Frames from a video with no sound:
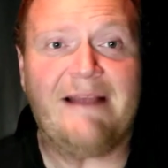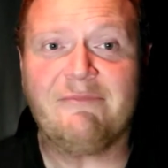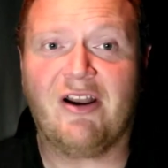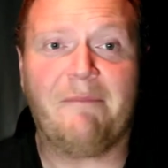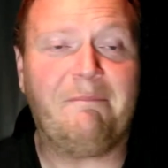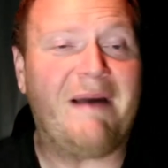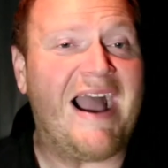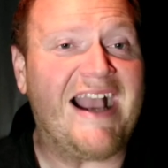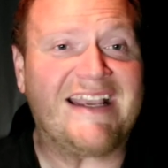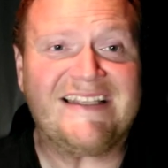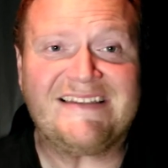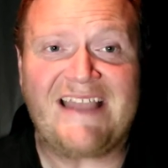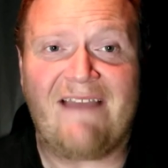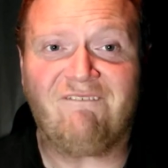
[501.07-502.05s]
I'm gonna
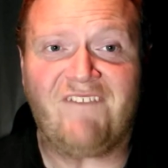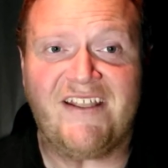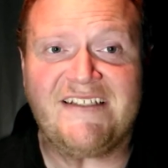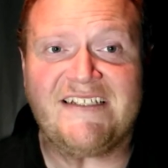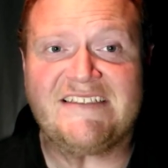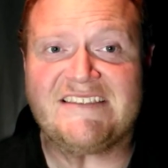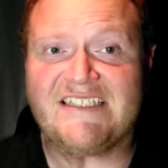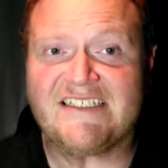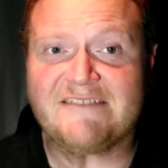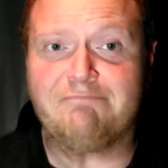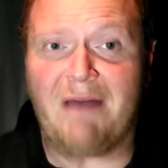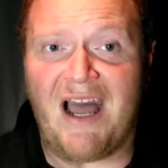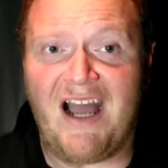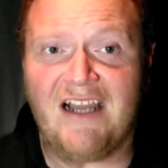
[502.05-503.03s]
pocket that 56
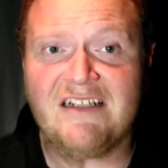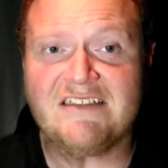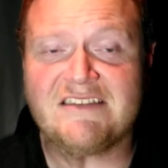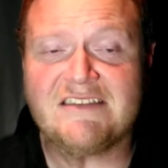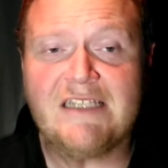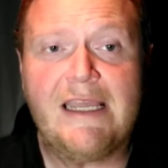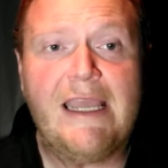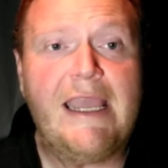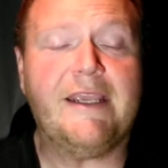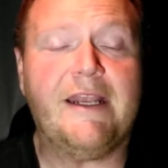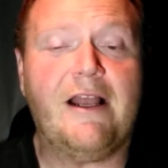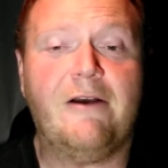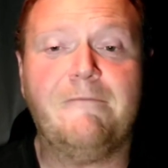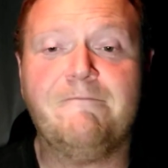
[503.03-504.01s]
bucks.
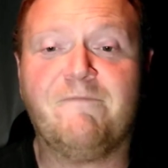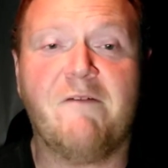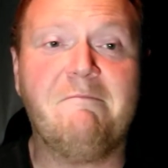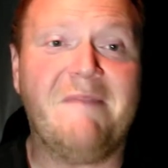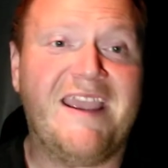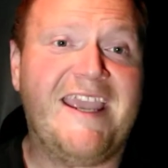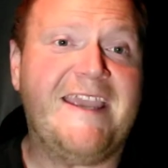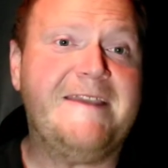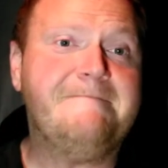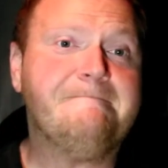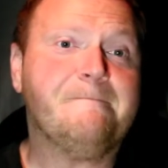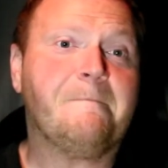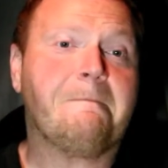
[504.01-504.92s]
You know, for me,